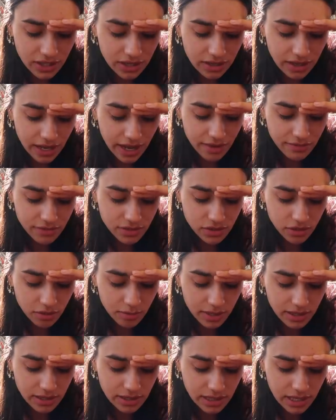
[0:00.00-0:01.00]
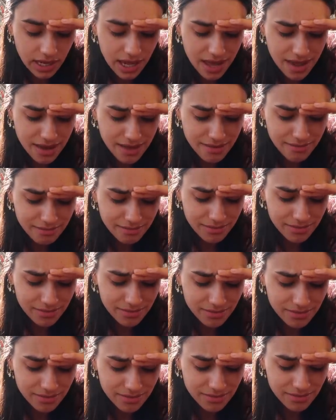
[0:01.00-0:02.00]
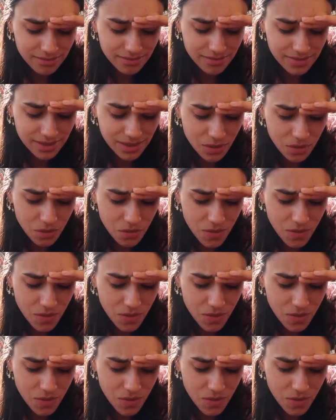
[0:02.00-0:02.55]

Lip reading: I have so many DMs.